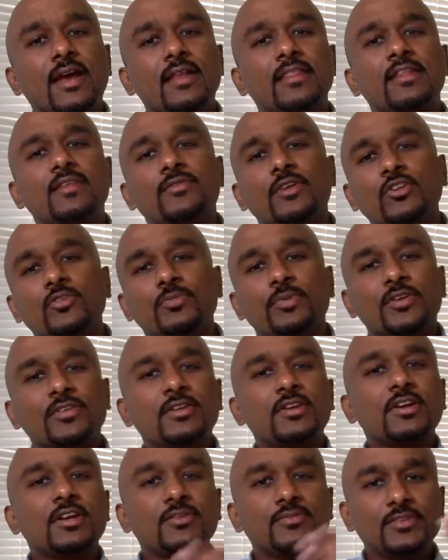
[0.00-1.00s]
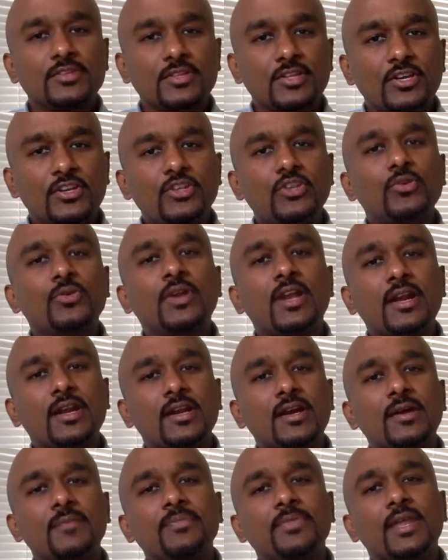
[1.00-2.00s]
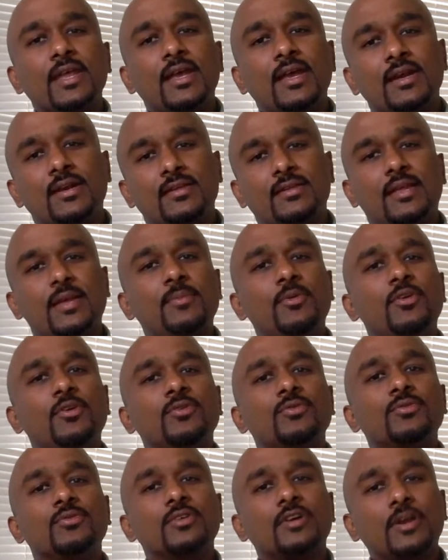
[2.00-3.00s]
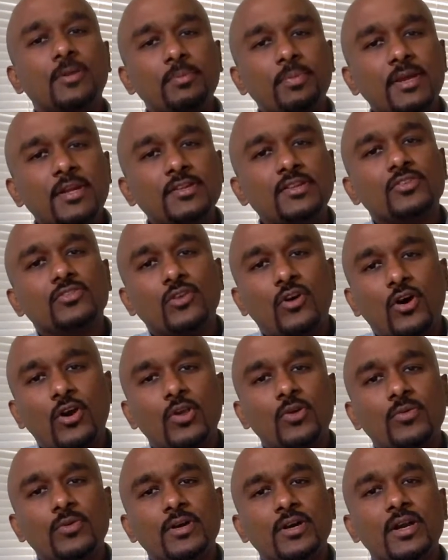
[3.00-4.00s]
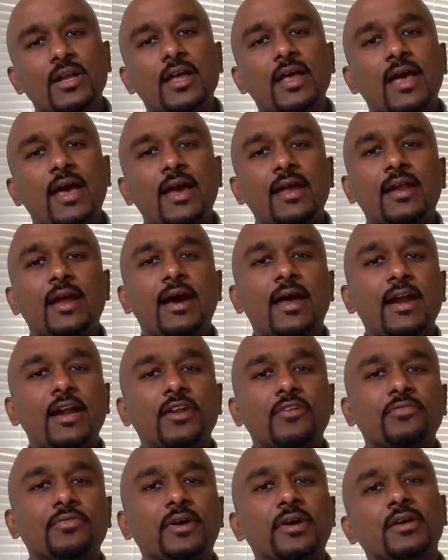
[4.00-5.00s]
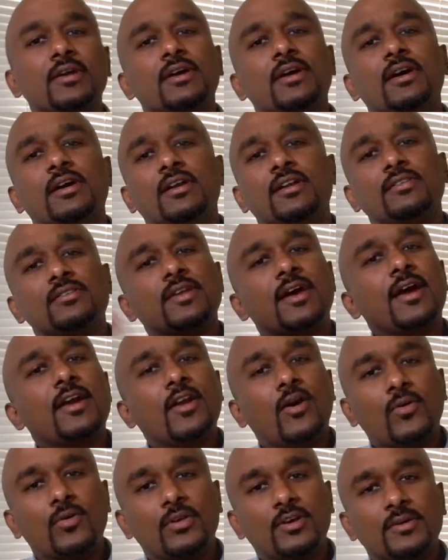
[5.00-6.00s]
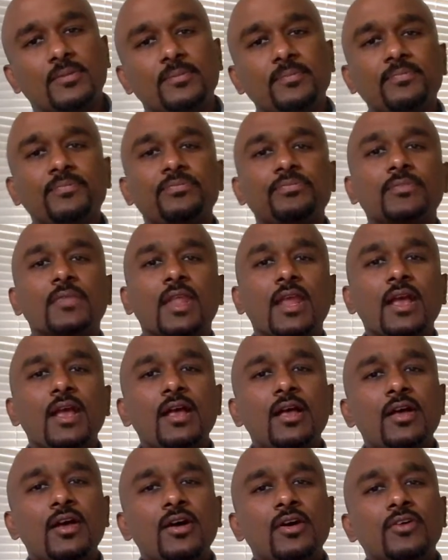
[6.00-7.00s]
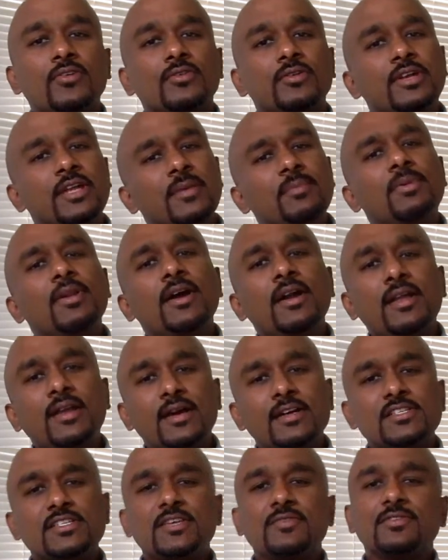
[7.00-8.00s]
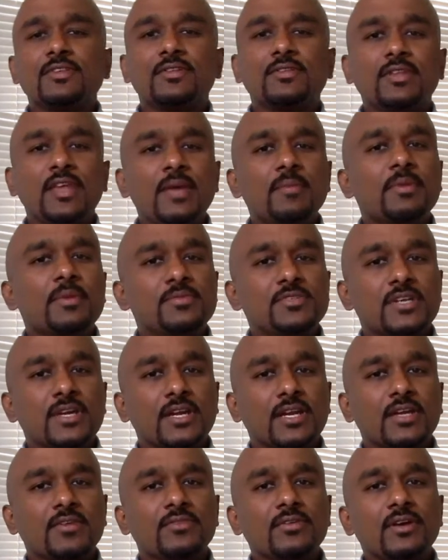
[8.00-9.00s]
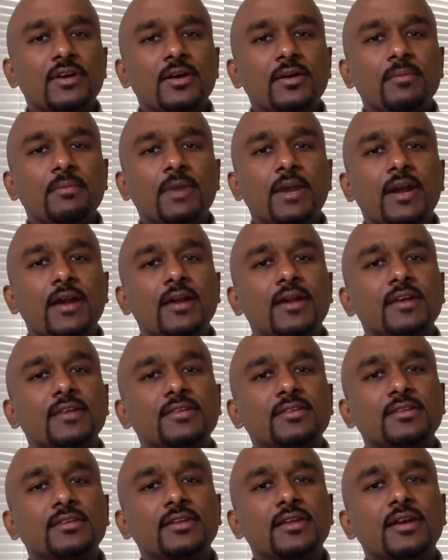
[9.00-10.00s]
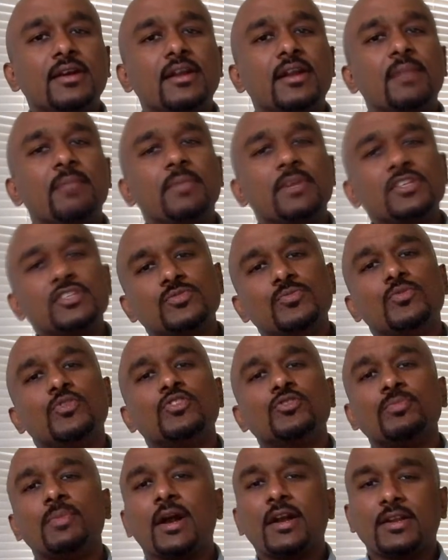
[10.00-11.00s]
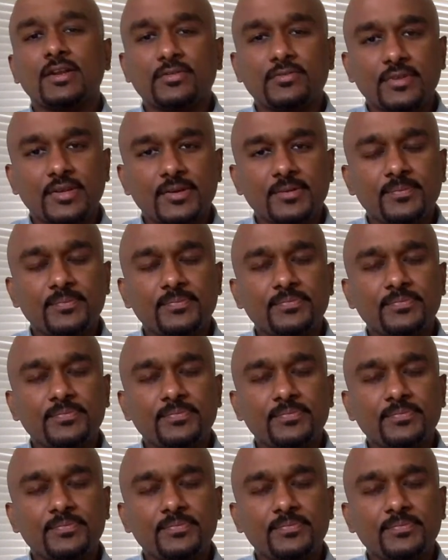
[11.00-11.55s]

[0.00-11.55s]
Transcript: and then when you present it with new data, it is able to repeat this all over and identify a desired outcome. So deep learning achieves the same objective, but it does it in a much more smarter way.